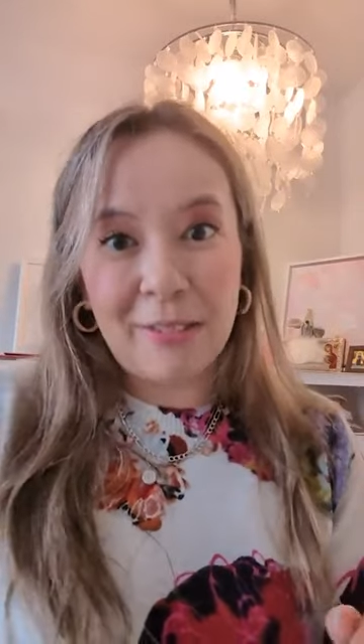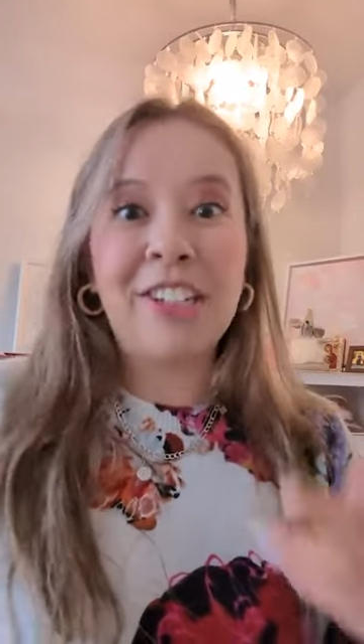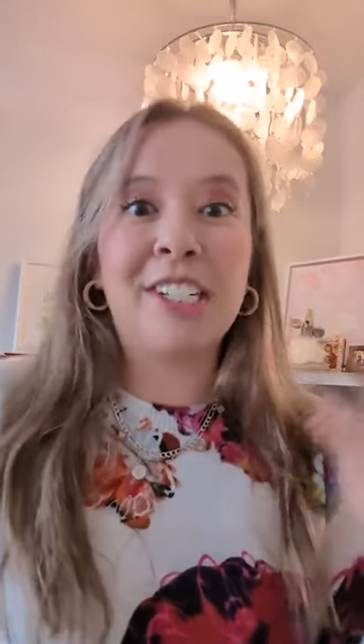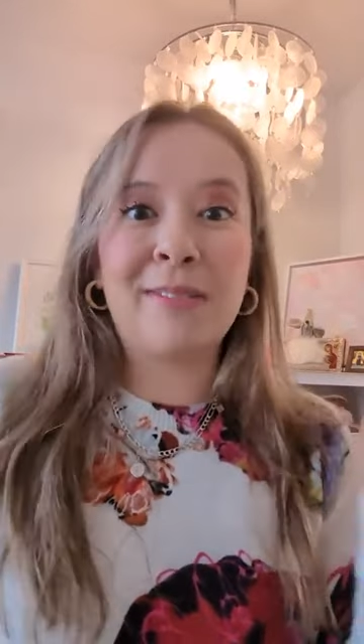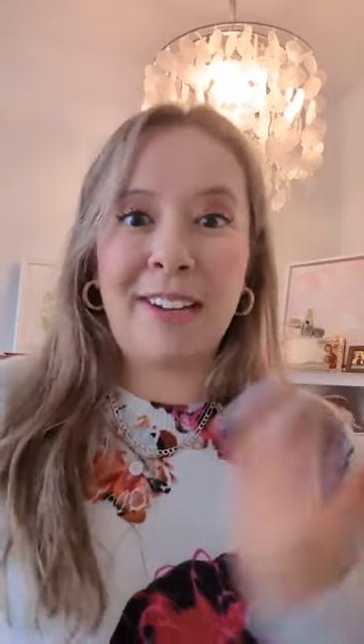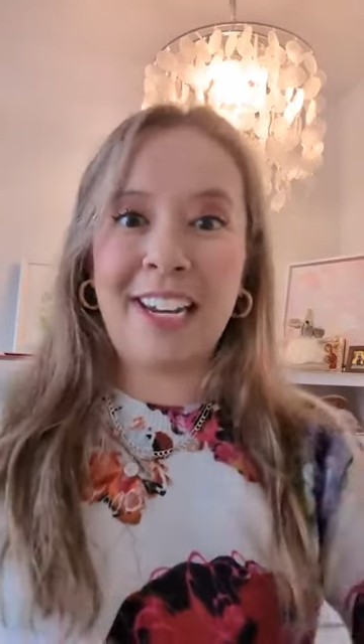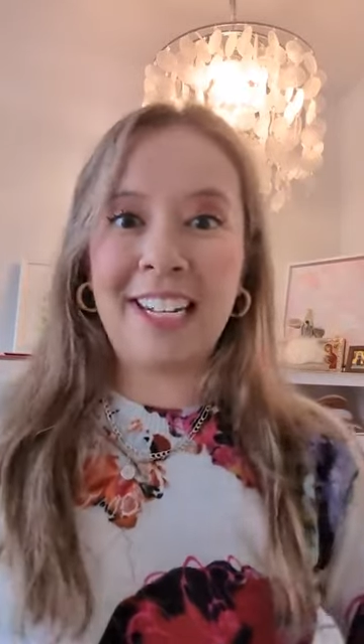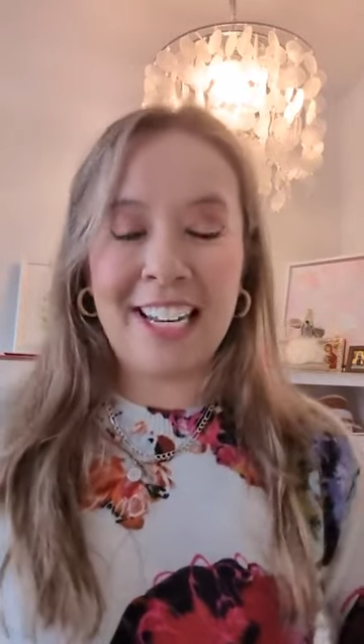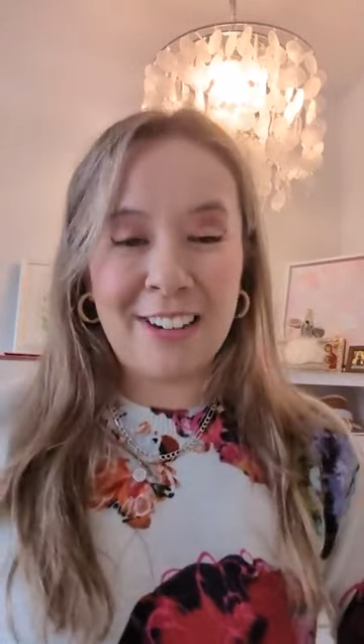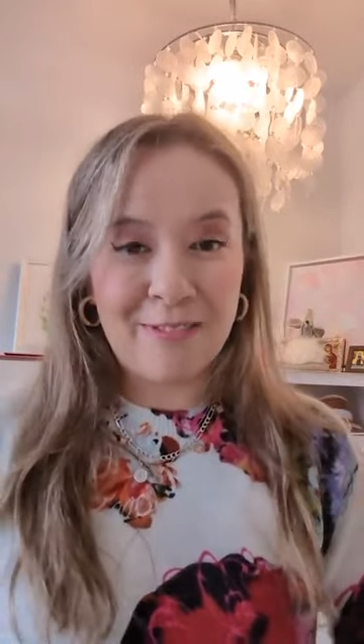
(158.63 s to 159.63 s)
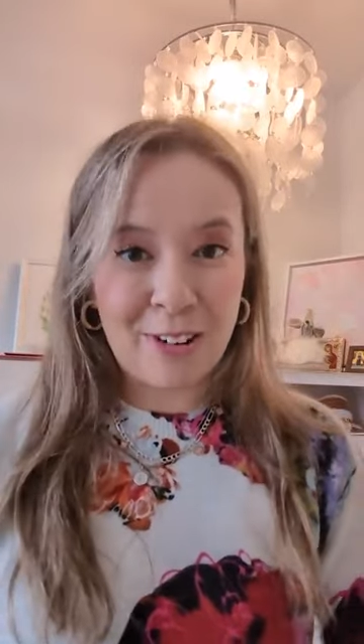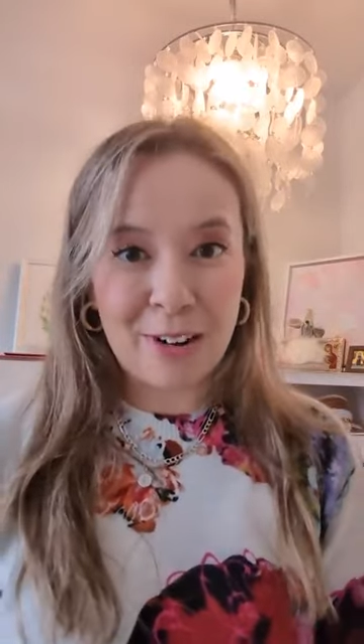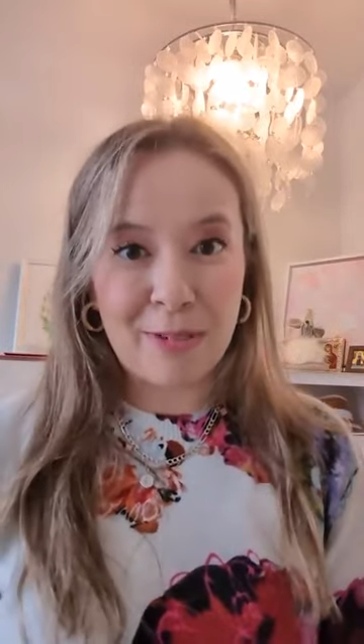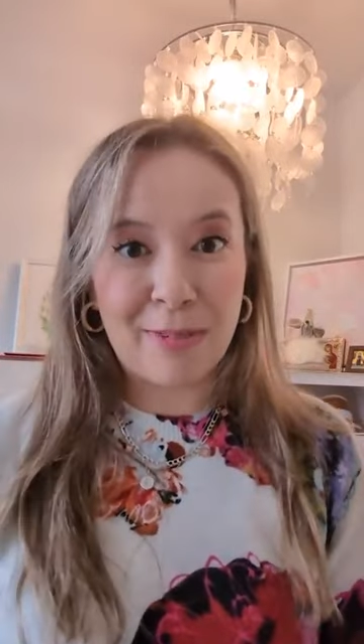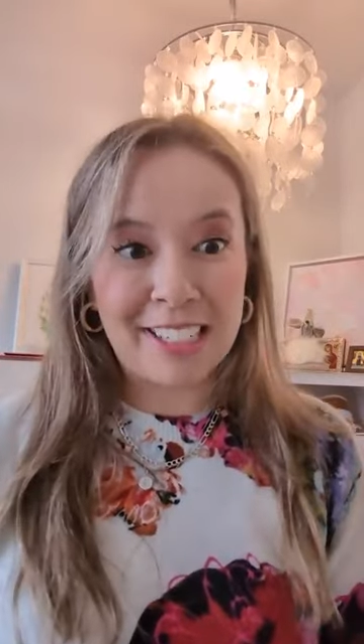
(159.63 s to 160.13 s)
which has my Canadian phone
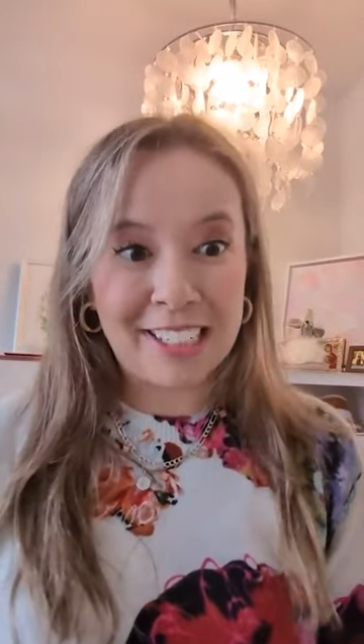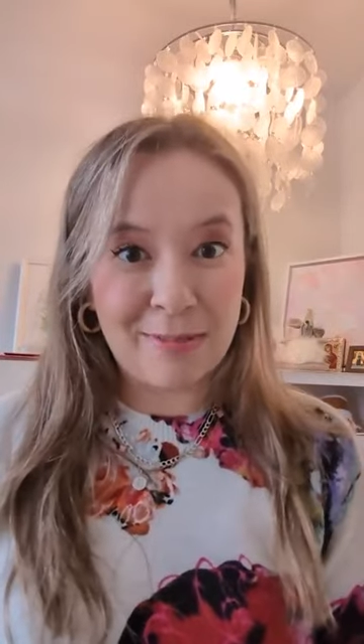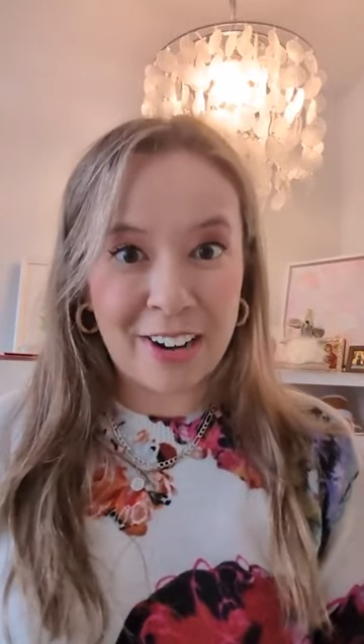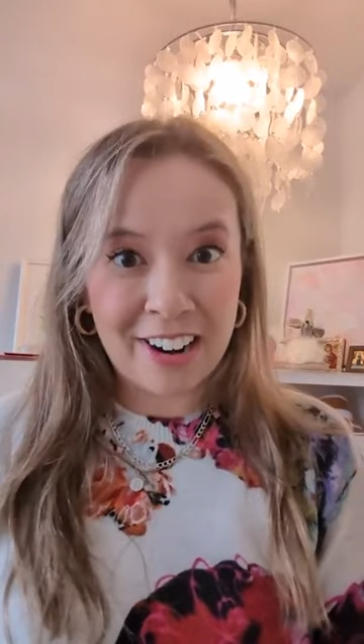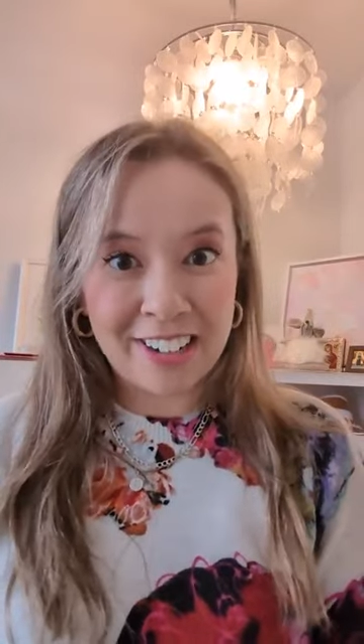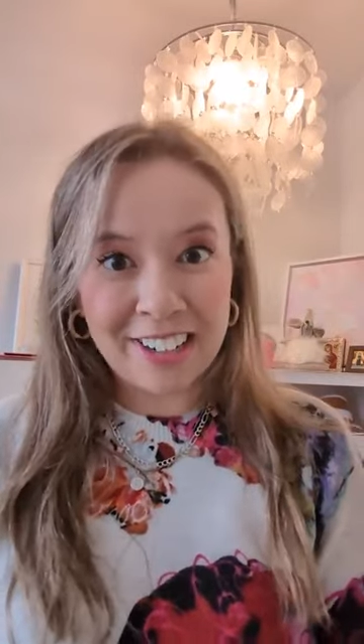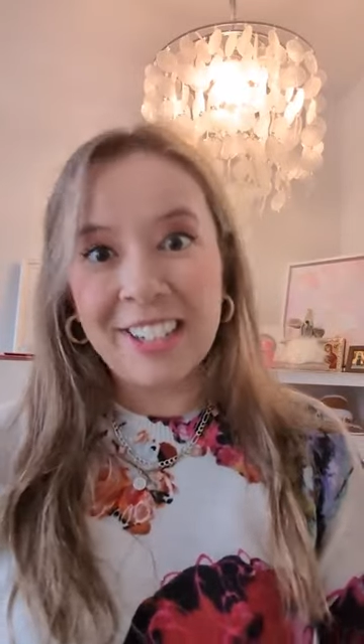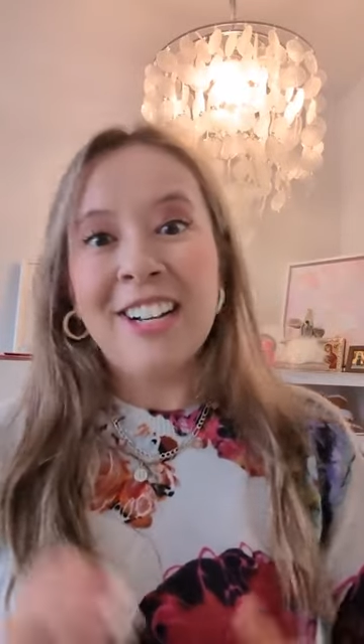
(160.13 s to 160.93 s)
number, my SIM card.